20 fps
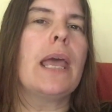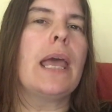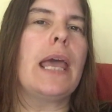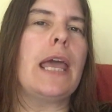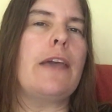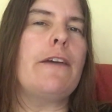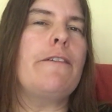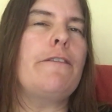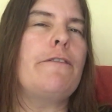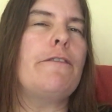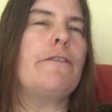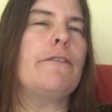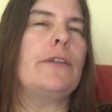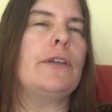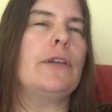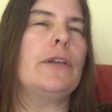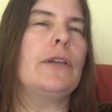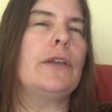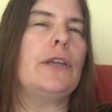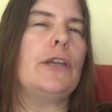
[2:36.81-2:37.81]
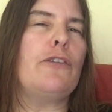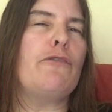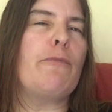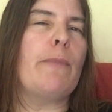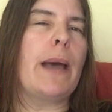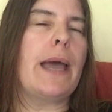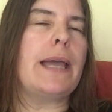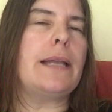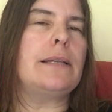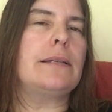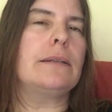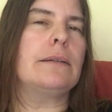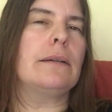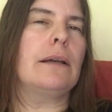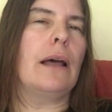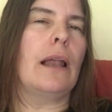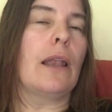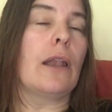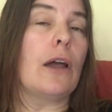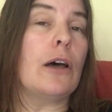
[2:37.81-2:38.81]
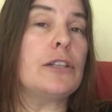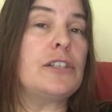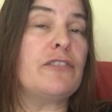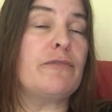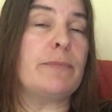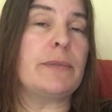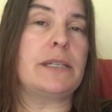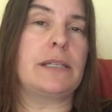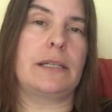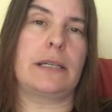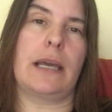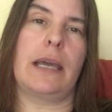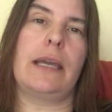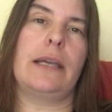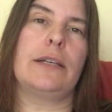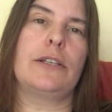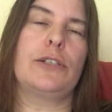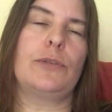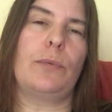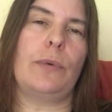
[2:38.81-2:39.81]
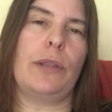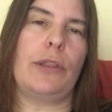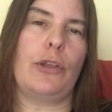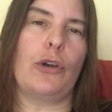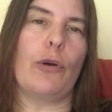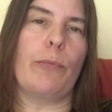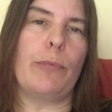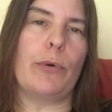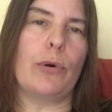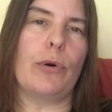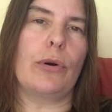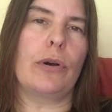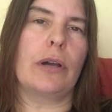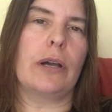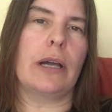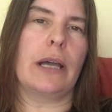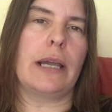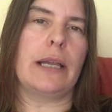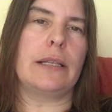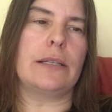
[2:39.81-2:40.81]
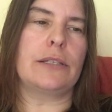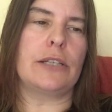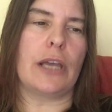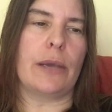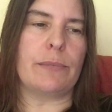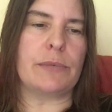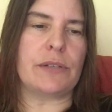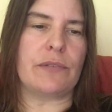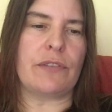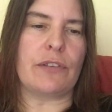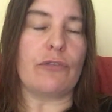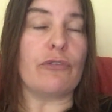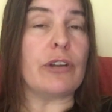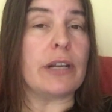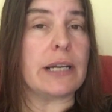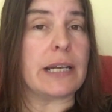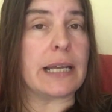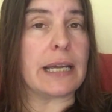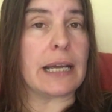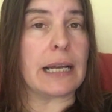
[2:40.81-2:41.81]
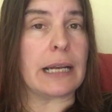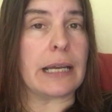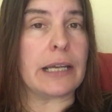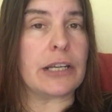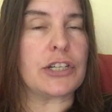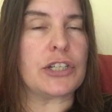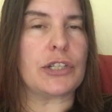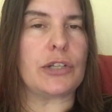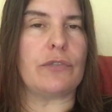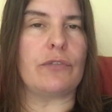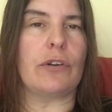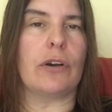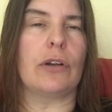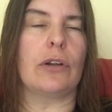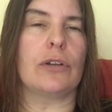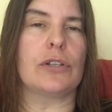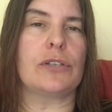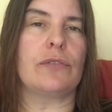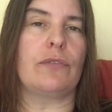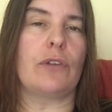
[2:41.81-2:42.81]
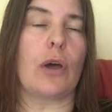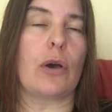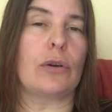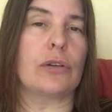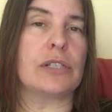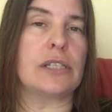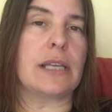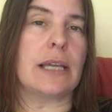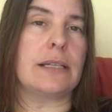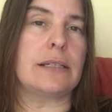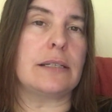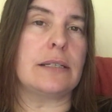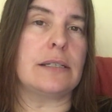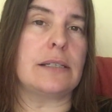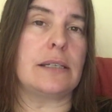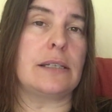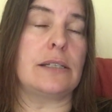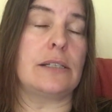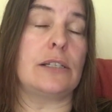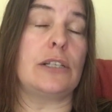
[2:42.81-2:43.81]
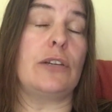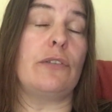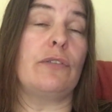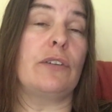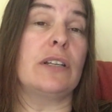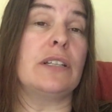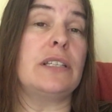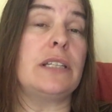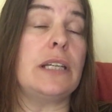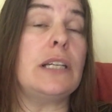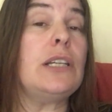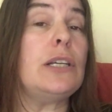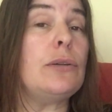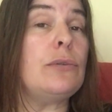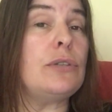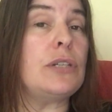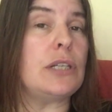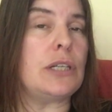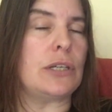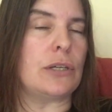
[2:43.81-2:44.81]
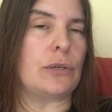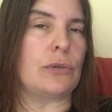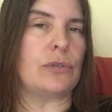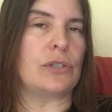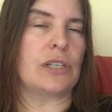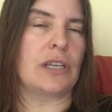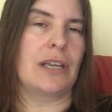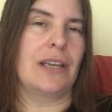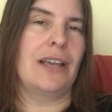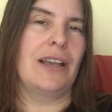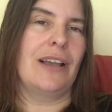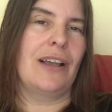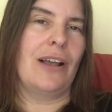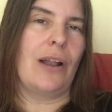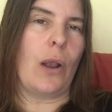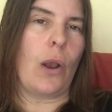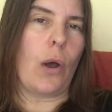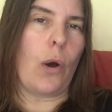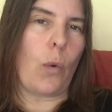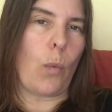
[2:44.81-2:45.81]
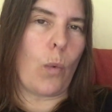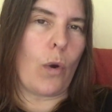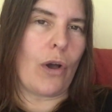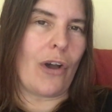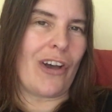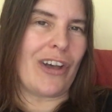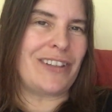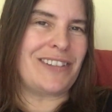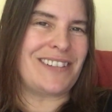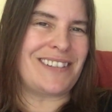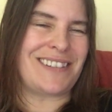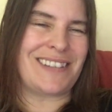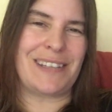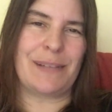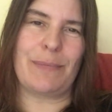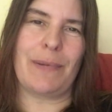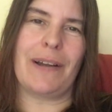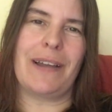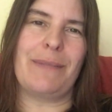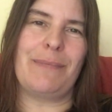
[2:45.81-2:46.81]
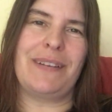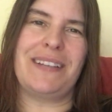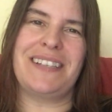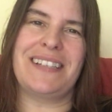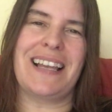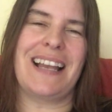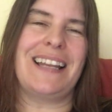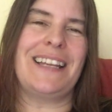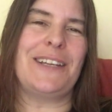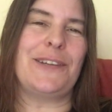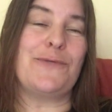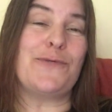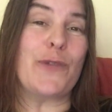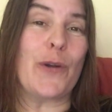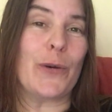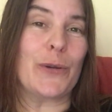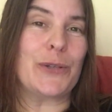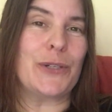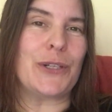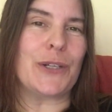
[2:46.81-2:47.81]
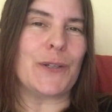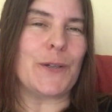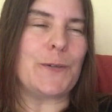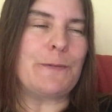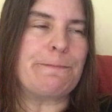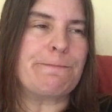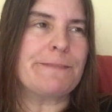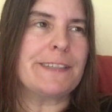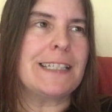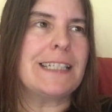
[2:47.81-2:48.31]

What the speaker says: If you've made a lot of mistakes with your book in terms of the written English, you've got lots of long sentences and you've continued to use long words despite me telling you not to,